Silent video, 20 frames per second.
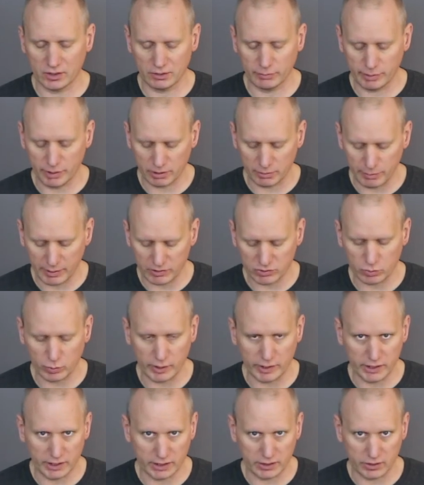going to be your best
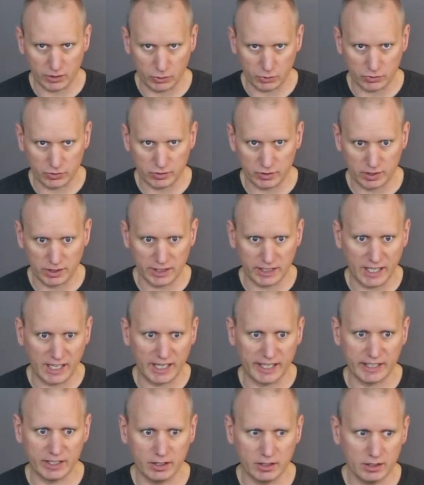way to get those a
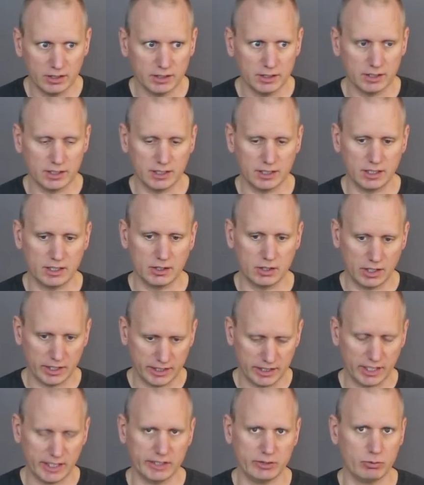guide
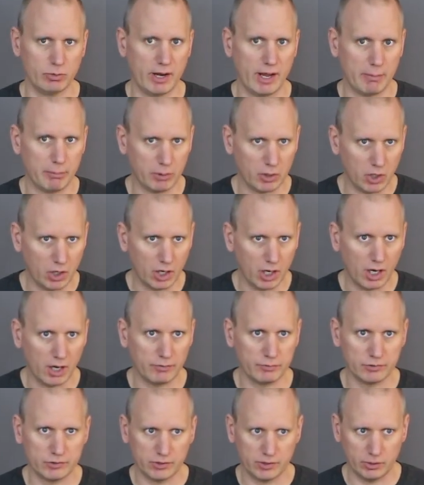wrap
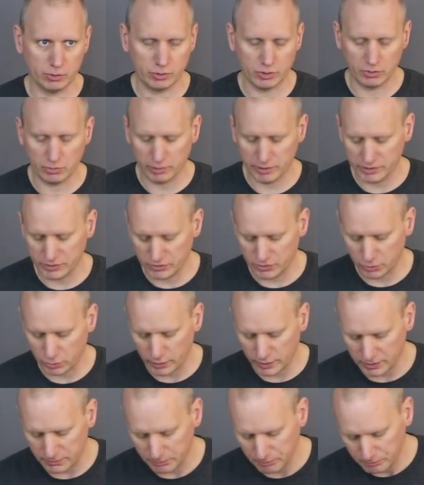off so you can
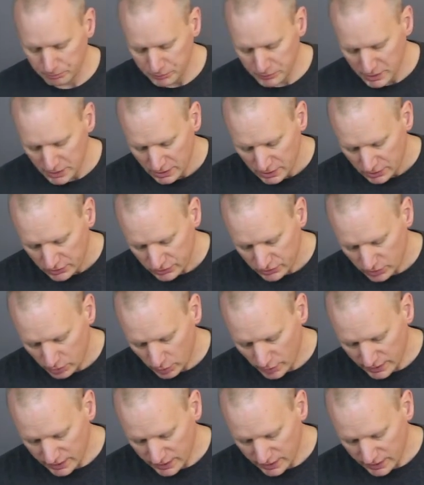redo it. So